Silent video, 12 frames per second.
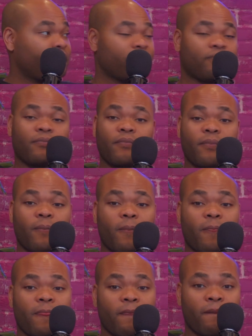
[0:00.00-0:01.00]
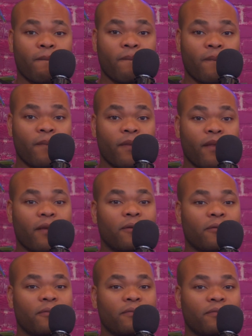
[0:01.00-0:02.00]
Oh shit! The fuck is
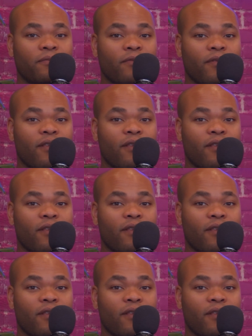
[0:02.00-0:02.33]
that, man?